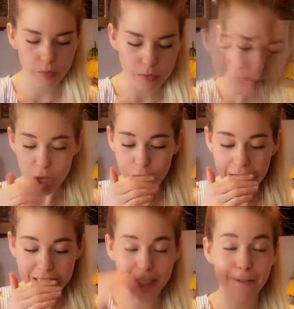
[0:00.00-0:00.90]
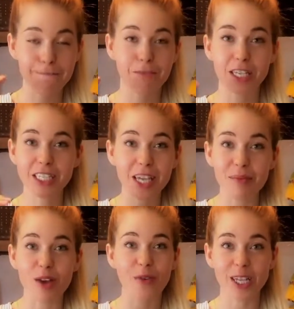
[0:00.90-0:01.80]
You guys, this is gonna
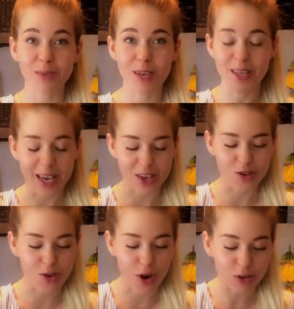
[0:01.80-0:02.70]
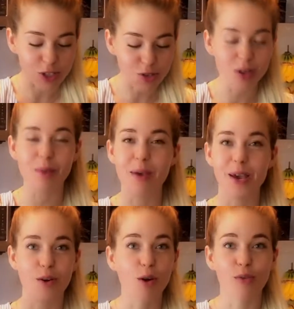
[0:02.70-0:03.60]
be a recipe that you go to and
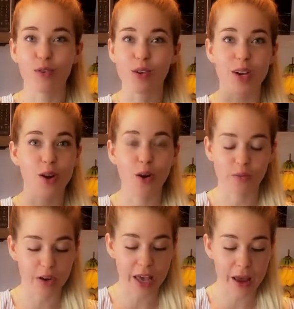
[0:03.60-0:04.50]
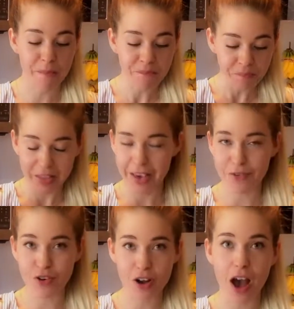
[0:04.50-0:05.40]
make over and over again. If
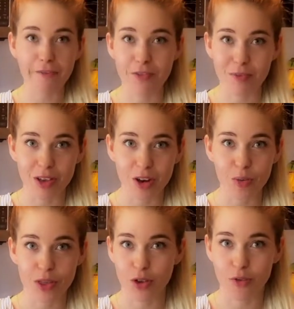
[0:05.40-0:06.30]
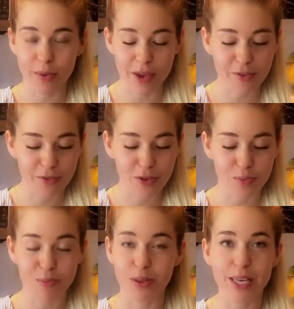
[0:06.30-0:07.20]
you're not familiar with Caribbean
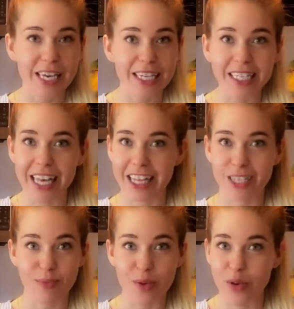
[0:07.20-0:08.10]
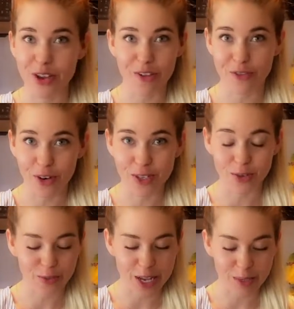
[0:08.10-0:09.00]
food, please let this be one of your first
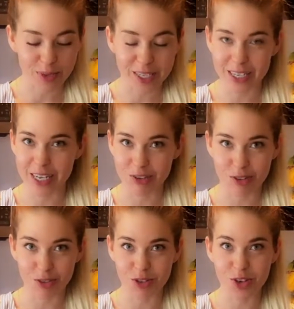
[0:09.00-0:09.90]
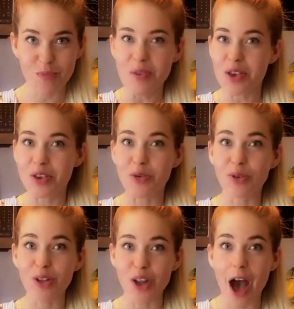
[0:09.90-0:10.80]
recipes to introduce you. You will
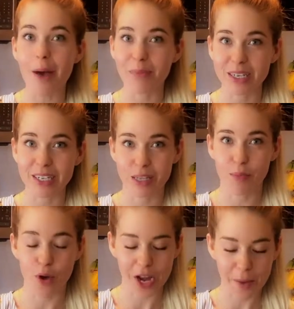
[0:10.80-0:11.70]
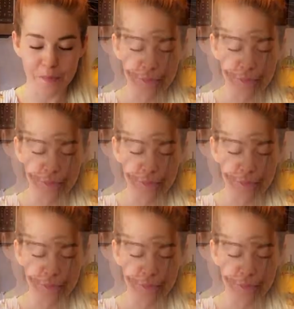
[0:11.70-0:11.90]
not be disappointed.